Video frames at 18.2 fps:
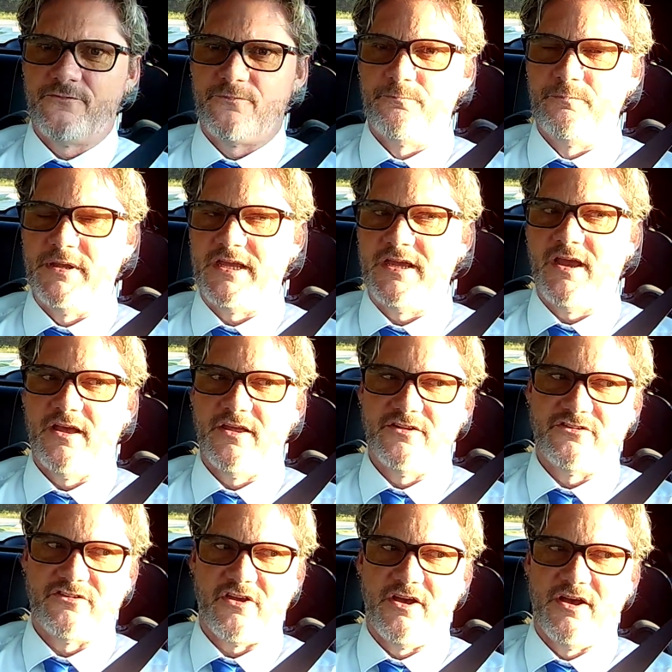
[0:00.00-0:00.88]

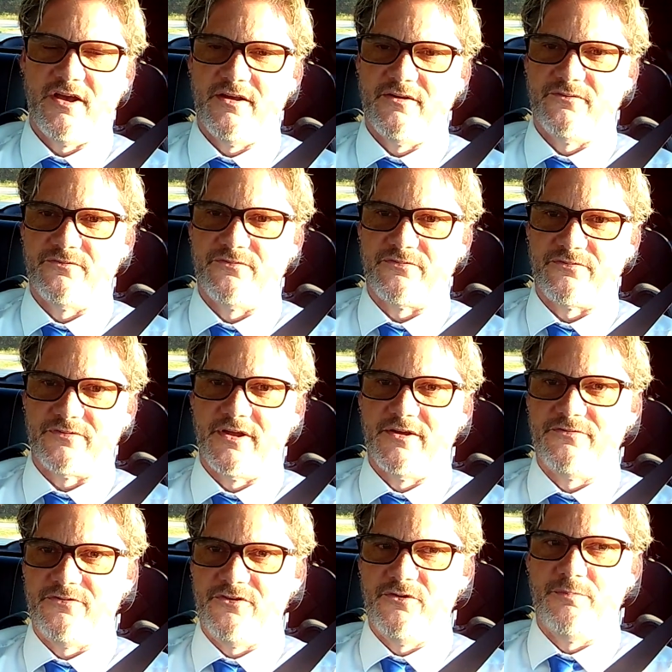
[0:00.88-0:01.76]
because of
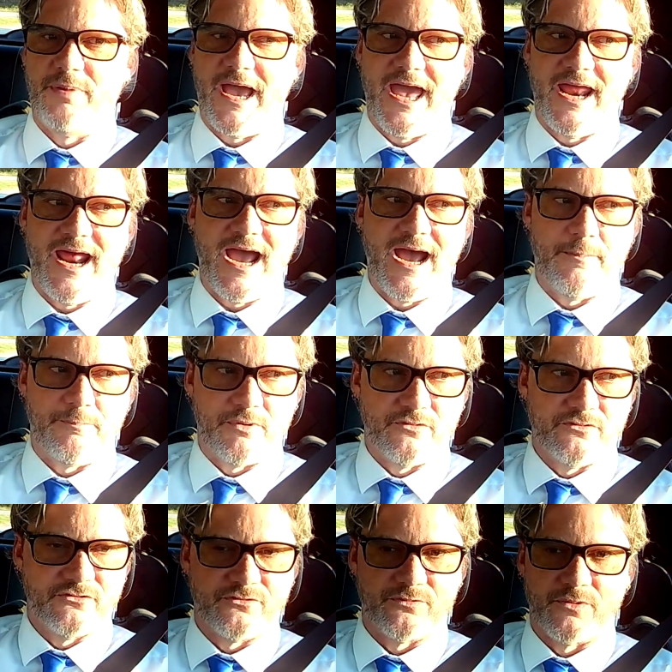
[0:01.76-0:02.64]
a few bad
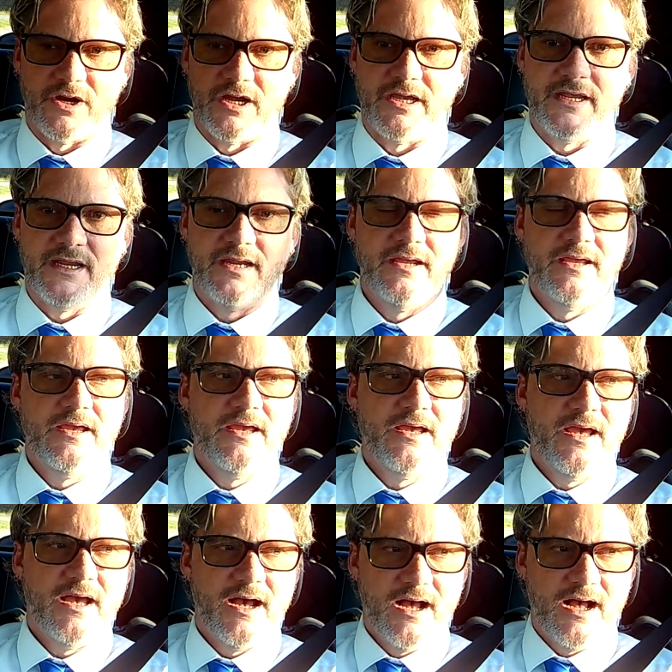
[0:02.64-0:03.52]
apples, right?
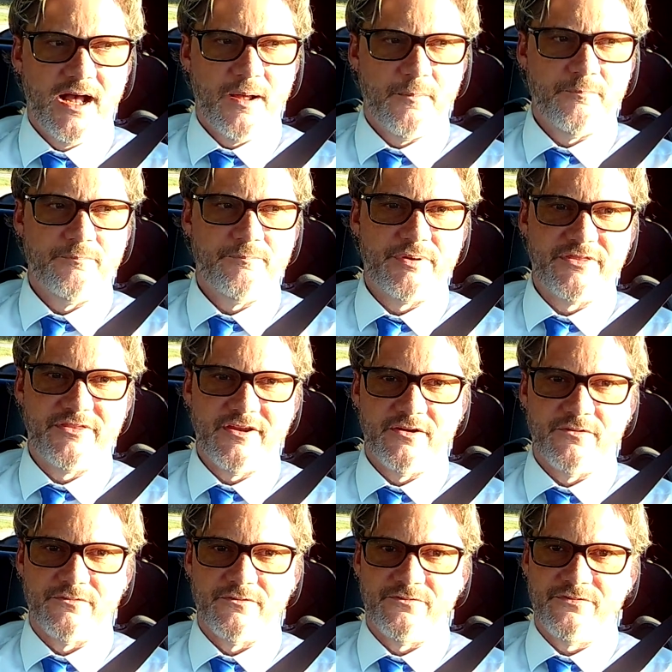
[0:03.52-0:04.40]
But then
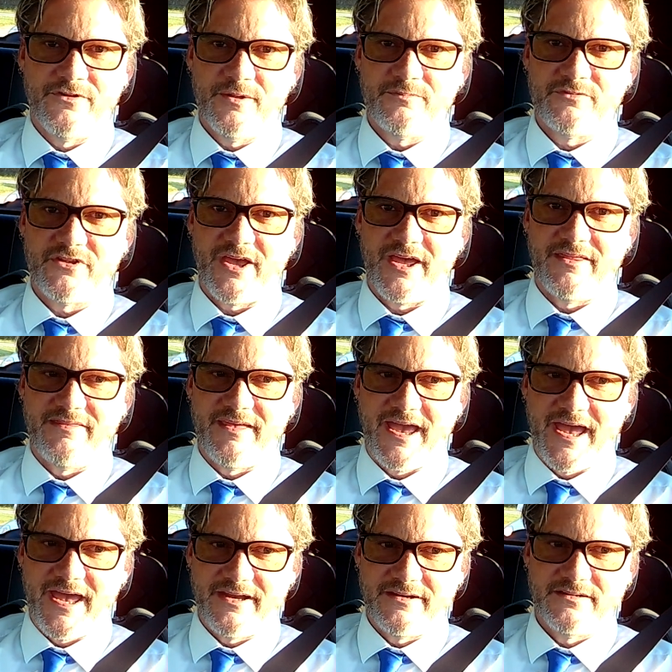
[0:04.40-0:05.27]
on the flip side of
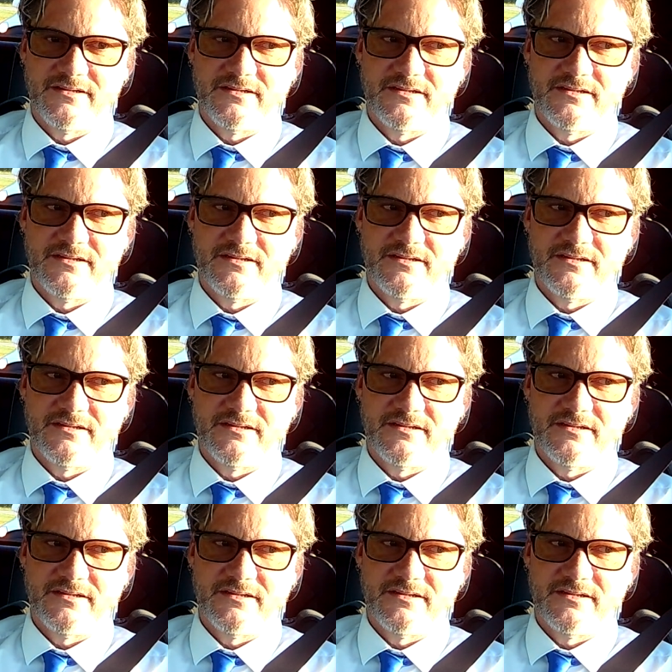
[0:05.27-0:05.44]
that,